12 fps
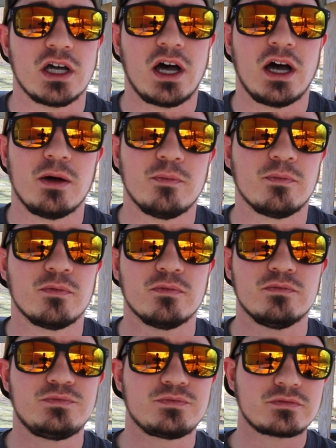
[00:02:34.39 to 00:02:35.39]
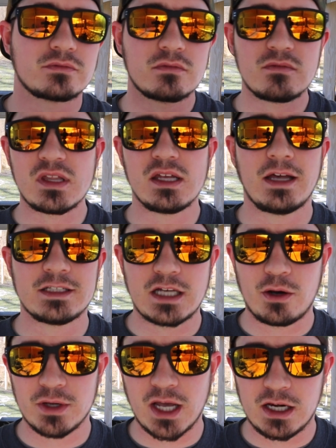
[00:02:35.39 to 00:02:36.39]
That's
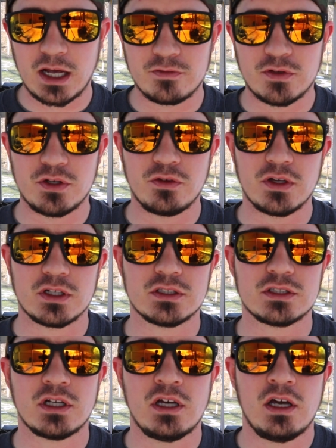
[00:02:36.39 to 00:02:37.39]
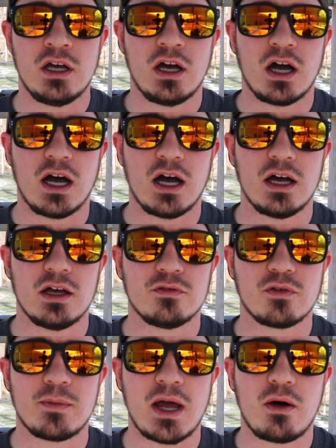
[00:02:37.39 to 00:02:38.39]
how we kind of have to do things
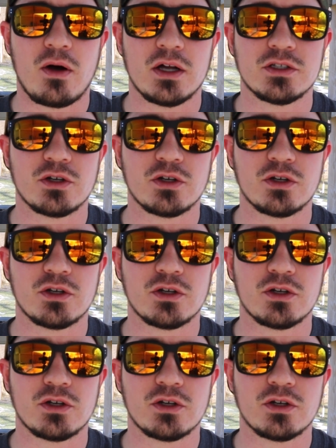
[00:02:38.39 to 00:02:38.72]
from now on.